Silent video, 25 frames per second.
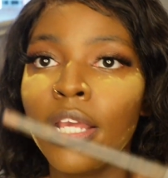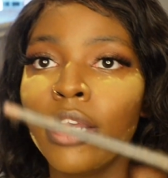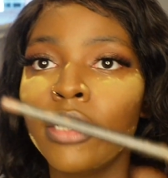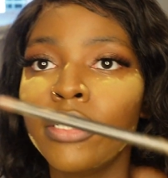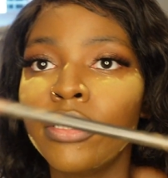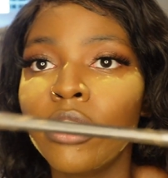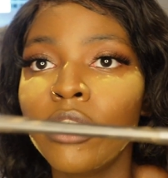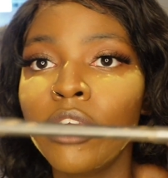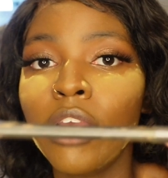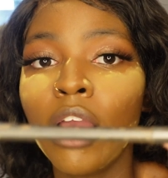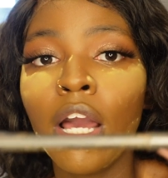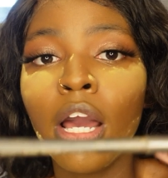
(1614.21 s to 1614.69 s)

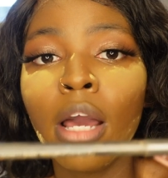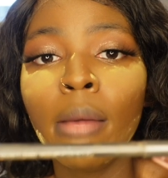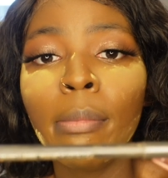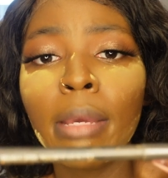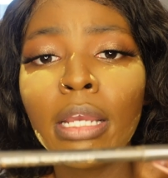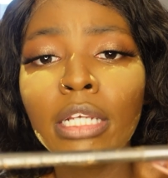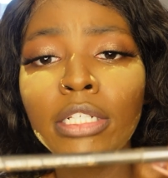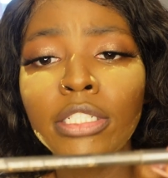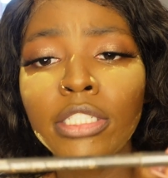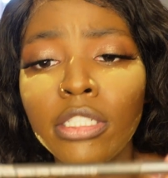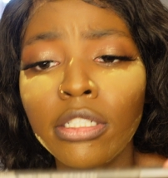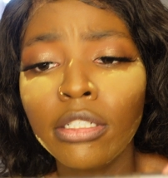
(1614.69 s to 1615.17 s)
So, y'all, I'm
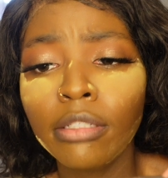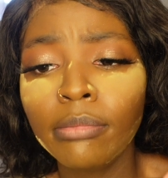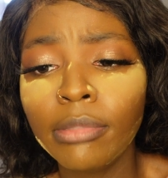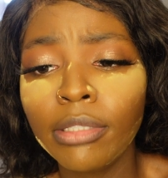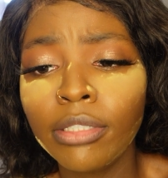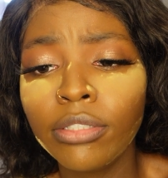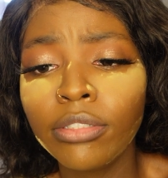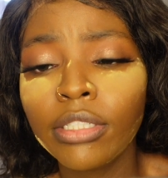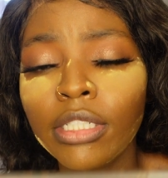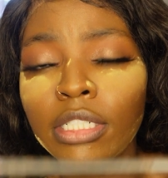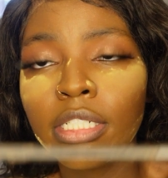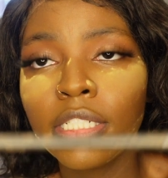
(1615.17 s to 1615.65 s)
actually going to be
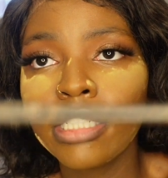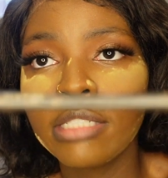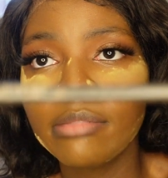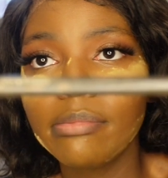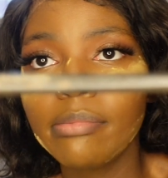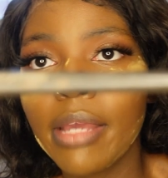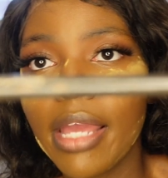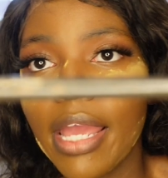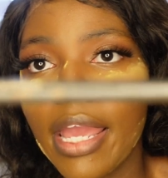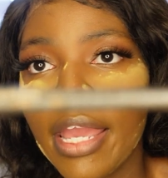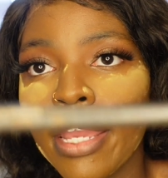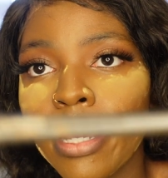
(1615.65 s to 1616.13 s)
using this
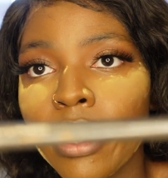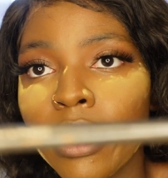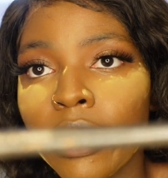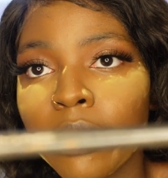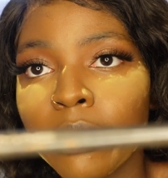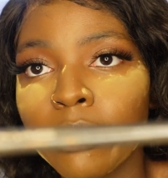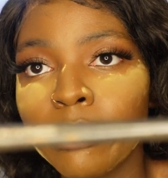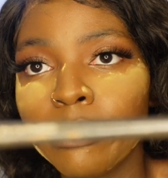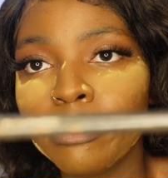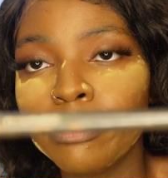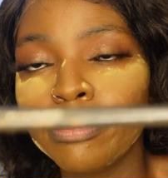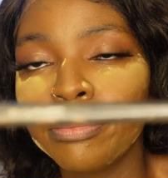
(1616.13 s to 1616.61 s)

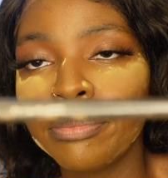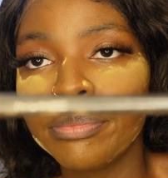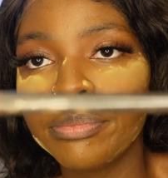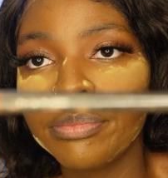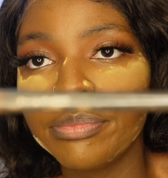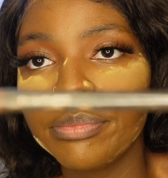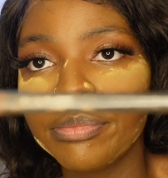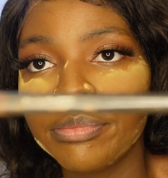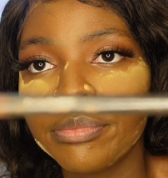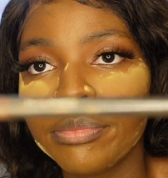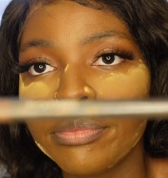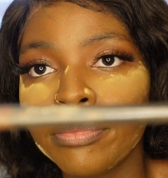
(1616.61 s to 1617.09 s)
MAC
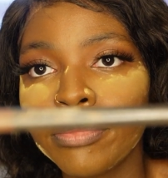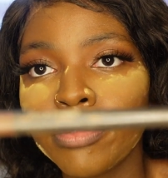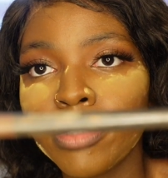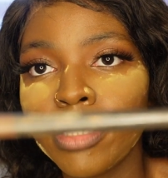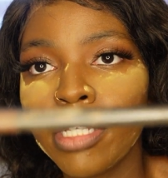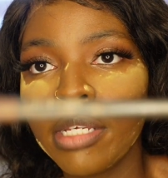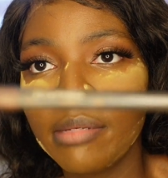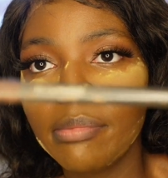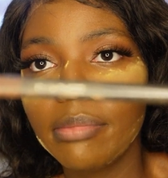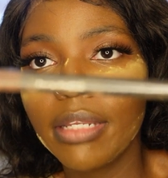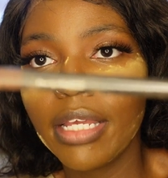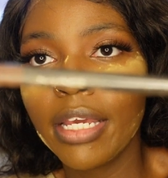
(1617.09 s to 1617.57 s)

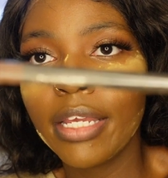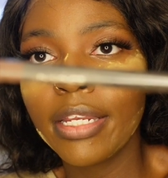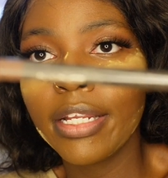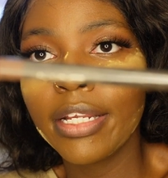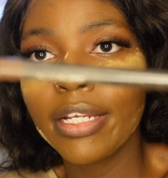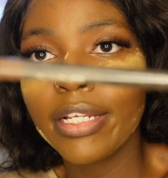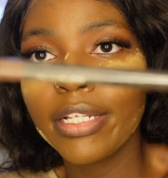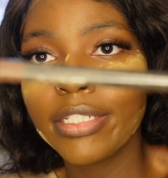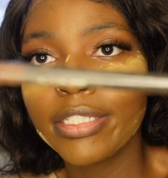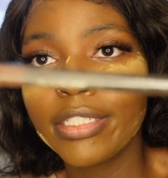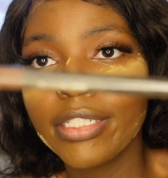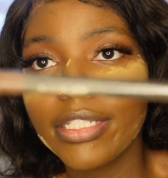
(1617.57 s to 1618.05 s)
lip liner.
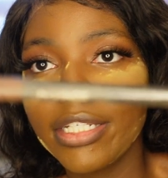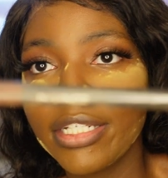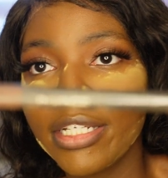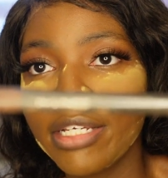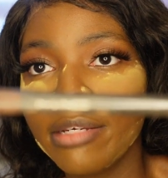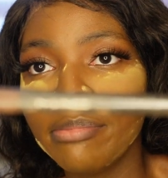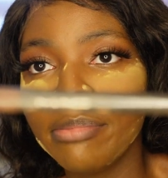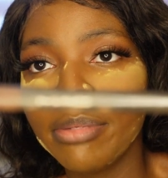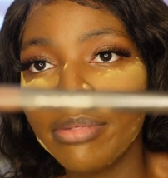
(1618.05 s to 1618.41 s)
It's looking